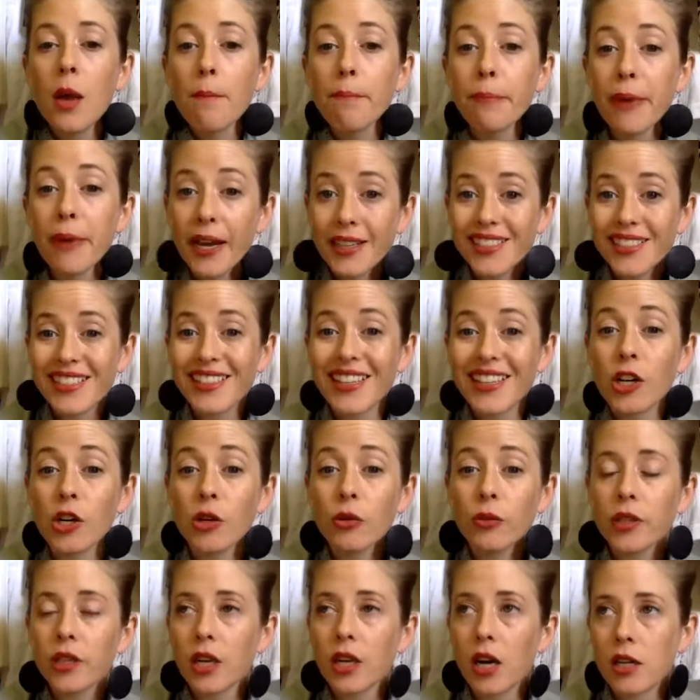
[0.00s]
But they are
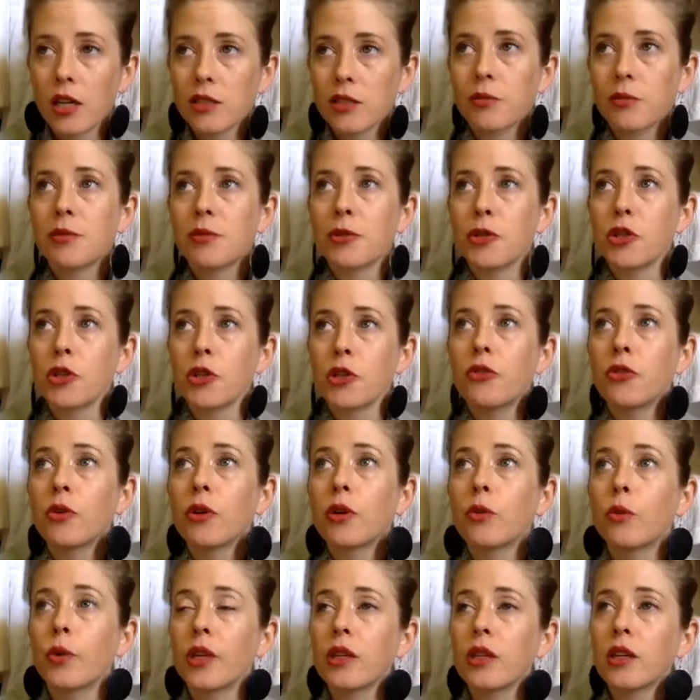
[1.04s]
really awesome, especially if you are with